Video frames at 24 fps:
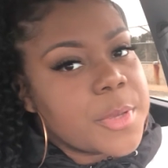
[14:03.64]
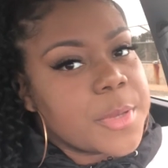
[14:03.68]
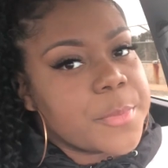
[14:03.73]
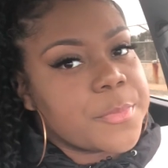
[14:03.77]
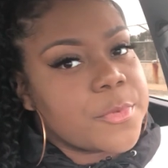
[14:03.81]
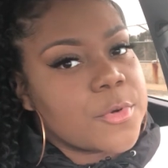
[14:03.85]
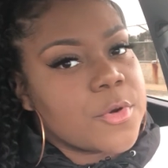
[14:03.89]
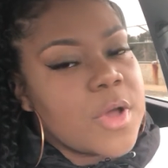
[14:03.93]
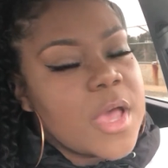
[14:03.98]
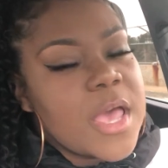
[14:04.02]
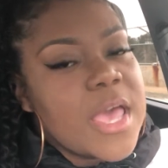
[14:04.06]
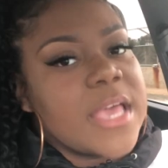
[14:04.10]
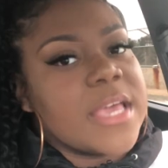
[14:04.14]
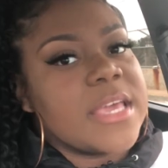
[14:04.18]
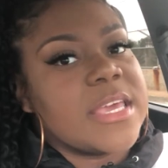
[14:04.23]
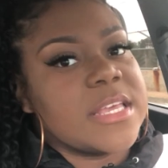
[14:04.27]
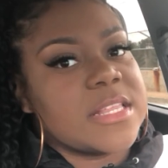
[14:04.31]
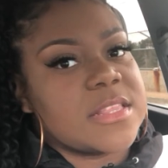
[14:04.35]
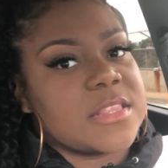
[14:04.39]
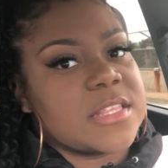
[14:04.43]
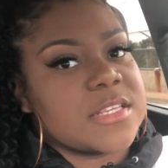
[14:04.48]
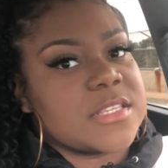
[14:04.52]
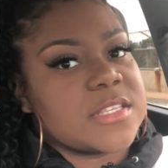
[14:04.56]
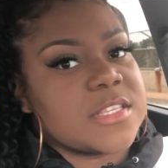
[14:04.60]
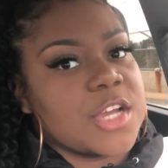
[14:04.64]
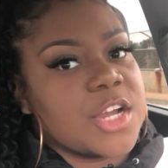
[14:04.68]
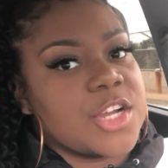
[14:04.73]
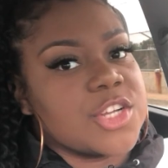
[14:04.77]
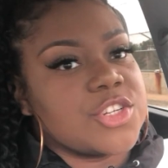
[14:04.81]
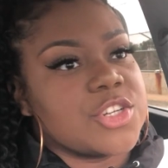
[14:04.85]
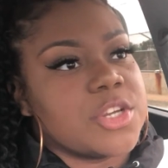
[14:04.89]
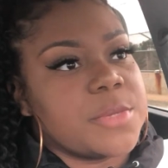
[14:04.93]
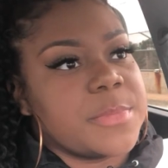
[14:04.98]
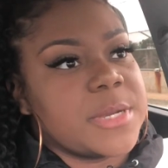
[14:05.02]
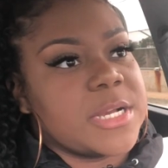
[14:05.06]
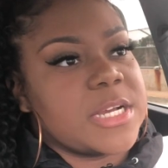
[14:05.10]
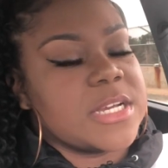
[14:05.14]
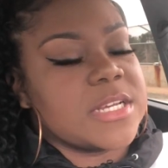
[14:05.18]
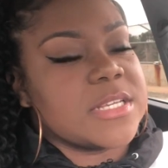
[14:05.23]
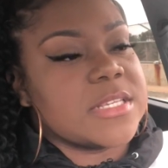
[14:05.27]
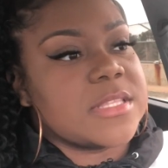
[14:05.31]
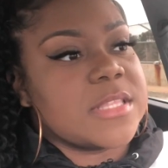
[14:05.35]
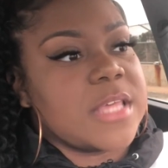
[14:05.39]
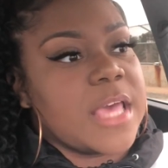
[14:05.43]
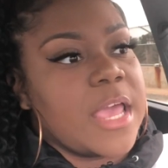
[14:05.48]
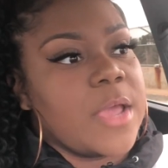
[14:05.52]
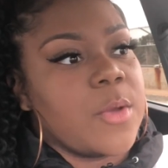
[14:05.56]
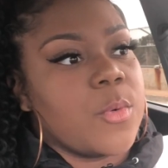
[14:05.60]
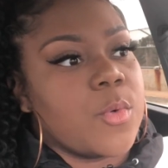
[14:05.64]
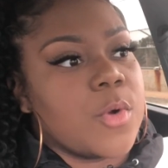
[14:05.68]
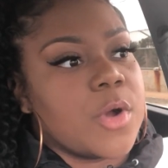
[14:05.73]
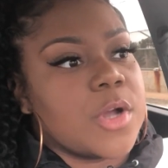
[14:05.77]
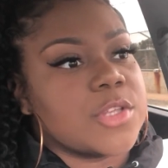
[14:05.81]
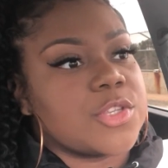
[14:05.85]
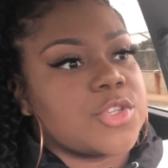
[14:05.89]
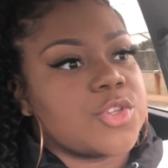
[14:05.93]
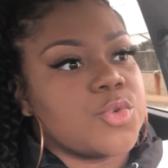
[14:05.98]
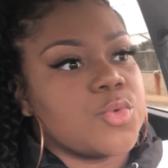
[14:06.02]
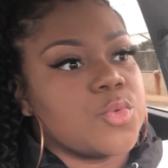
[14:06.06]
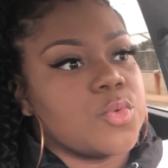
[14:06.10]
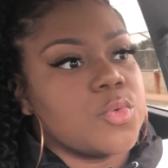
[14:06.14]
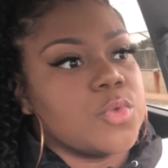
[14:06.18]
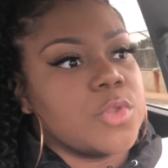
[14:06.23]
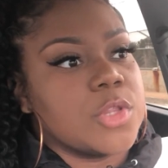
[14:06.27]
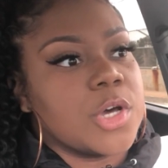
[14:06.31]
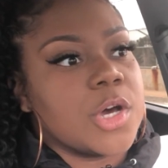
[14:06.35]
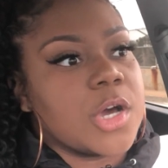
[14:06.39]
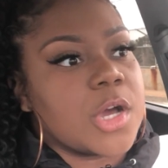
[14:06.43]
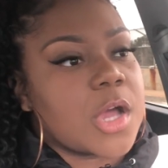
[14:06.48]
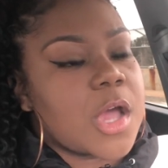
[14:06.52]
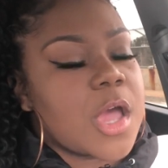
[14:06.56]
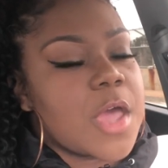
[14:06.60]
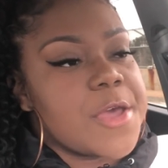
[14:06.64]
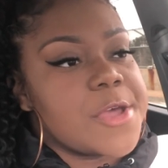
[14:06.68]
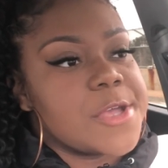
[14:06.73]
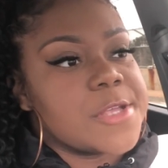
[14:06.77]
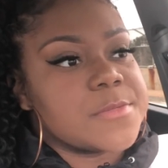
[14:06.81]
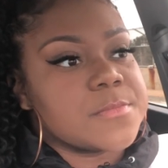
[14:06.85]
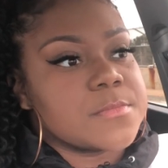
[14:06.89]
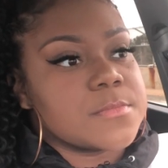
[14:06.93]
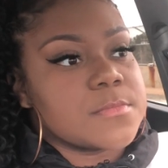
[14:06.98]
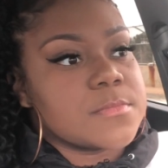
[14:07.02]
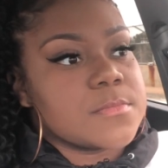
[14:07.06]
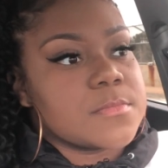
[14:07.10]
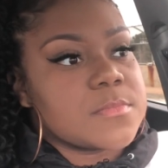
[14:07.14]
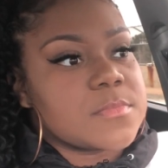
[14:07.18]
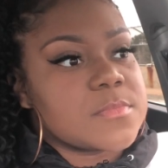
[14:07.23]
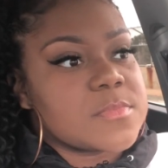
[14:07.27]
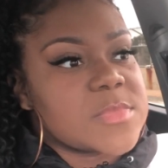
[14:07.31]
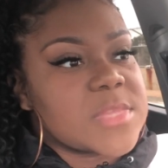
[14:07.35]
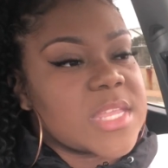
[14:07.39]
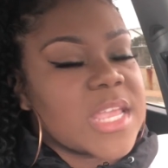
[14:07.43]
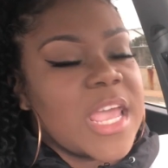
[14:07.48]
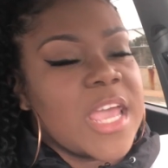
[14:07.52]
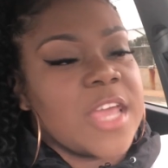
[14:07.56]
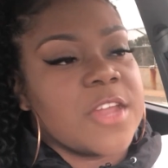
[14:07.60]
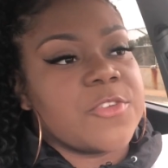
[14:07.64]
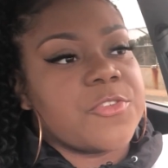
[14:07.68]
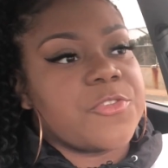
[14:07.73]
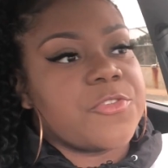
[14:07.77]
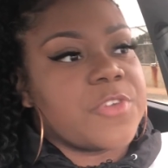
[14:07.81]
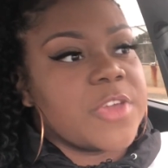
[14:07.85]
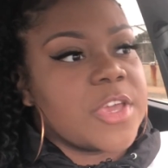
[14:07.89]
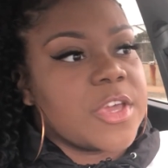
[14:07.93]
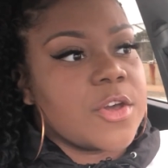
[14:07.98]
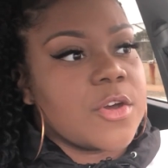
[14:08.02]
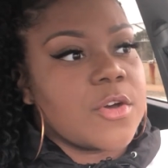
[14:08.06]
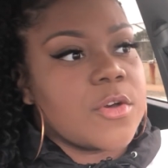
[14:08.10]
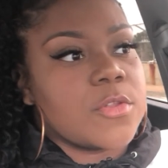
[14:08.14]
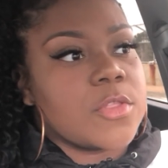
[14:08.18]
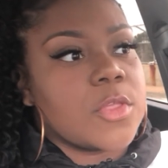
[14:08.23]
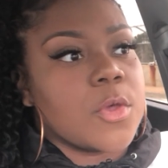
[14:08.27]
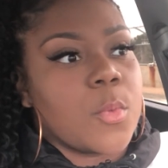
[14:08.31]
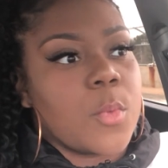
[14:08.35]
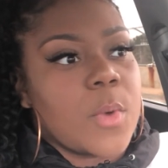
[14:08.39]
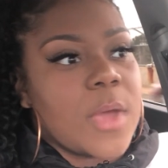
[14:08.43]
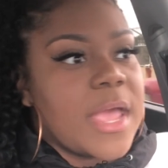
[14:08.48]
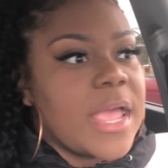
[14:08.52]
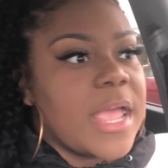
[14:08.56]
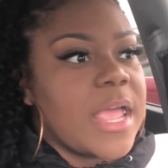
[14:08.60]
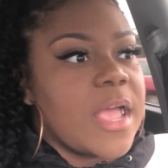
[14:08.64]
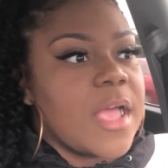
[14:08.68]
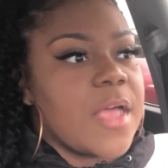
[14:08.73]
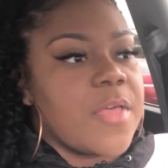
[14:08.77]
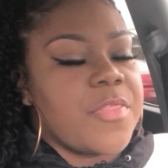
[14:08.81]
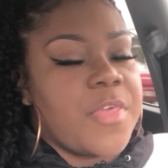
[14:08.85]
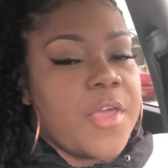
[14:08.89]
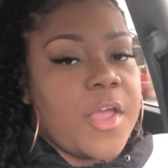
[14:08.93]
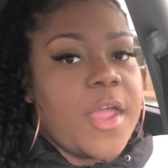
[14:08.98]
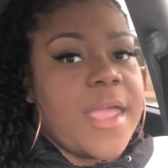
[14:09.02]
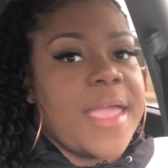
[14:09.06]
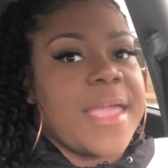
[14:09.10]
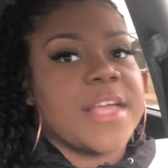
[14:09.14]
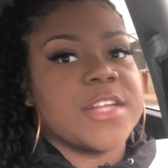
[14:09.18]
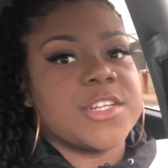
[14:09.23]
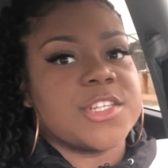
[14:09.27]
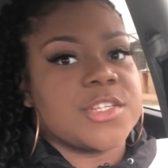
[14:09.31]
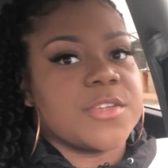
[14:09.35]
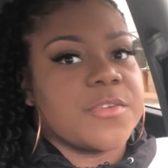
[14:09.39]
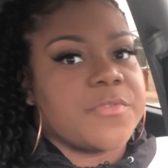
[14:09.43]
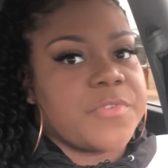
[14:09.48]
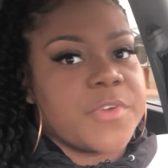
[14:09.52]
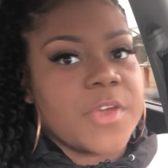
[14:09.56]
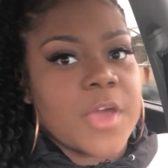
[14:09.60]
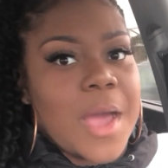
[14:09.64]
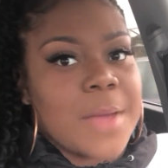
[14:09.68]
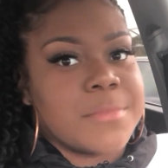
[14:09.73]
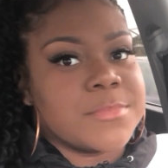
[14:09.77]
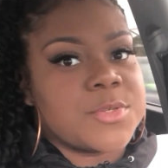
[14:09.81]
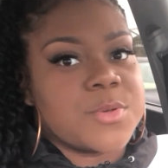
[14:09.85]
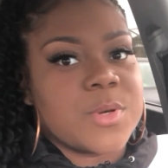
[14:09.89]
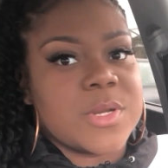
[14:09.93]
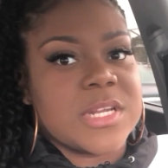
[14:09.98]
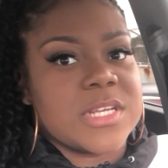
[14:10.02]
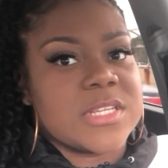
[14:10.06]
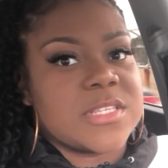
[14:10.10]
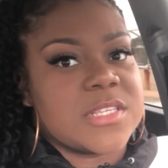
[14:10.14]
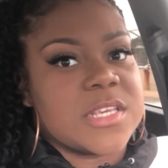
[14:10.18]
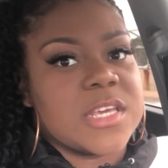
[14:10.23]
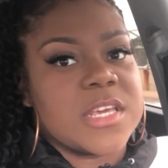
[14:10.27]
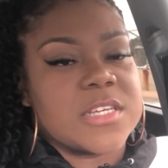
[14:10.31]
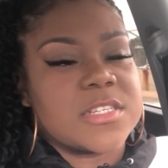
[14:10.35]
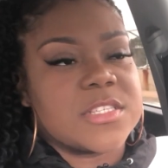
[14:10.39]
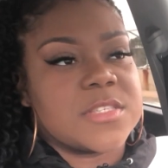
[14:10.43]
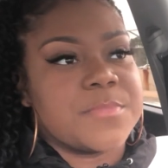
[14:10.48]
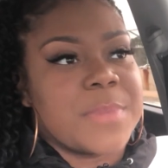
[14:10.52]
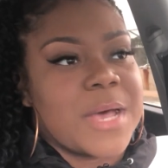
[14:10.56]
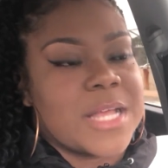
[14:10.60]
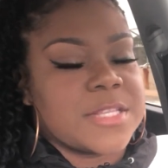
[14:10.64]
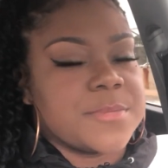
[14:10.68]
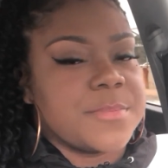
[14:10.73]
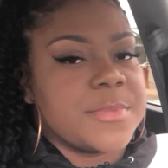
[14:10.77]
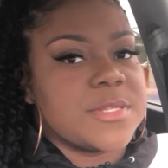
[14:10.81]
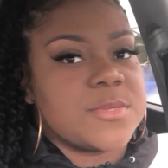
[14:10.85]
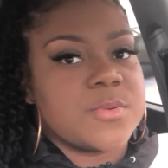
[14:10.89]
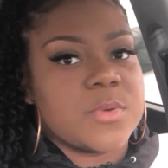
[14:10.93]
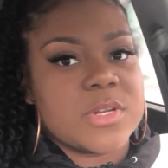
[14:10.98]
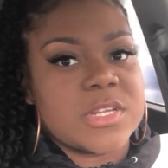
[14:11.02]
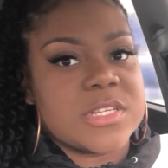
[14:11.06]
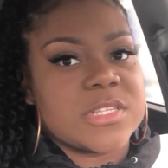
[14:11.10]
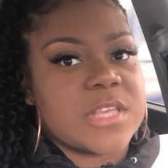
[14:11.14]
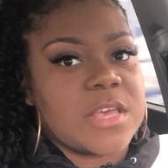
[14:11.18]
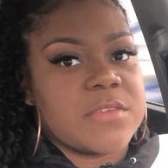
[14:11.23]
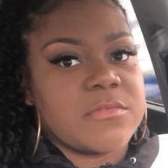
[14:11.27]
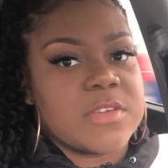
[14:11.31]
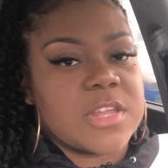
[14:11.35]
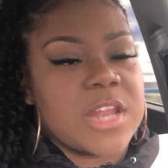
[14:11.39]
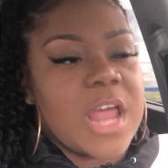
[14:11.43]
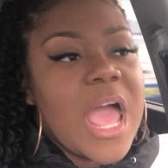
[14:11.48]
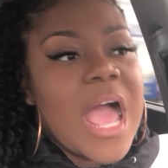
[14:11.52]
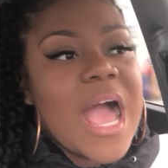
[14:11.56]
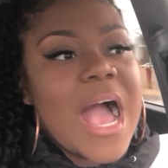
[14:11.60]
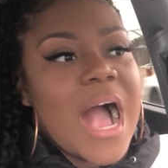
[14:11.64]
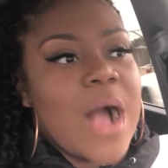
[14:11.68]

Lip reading: people get this surgery because they want to look and feel the way their age should feel. I'm 26, about to be 27.